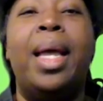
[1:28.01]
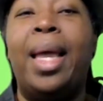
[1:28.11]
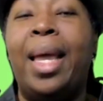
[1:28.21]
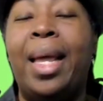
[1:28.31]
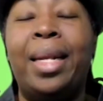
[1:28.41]

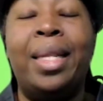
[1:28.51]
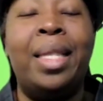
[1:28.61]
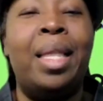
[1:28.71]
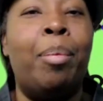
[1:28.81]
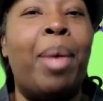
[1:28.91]

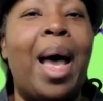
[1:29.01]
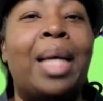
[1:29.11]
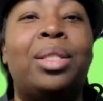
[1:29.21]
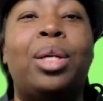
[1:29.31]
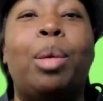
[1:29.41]
In the
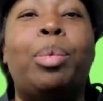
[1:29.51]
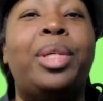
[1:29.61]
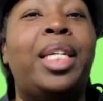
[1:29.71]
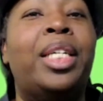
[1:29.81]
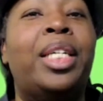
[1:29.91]
past
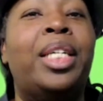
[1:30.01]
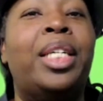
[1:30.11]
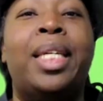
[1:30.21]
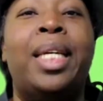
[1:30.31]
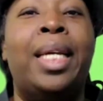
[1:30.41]
couple years,